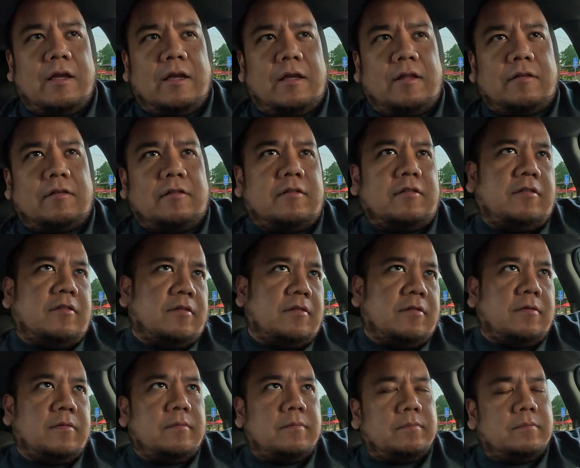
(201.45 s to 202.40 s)

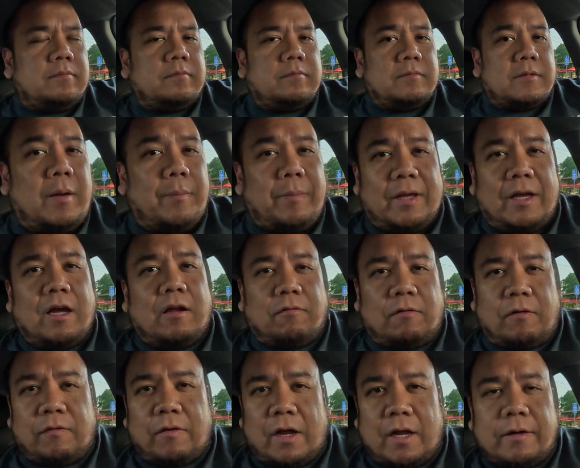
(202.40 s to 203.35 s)
It's a bit
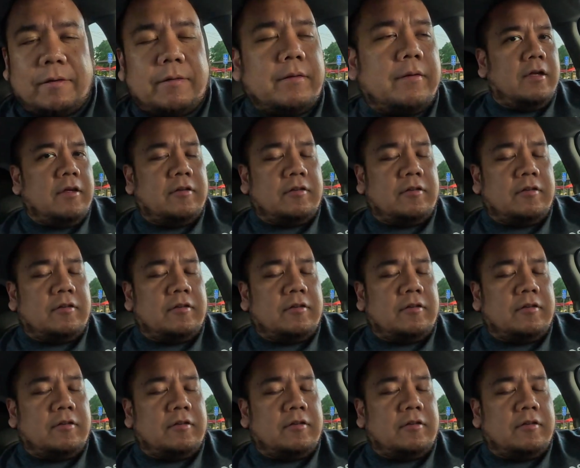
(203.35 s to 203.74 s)
unrefined.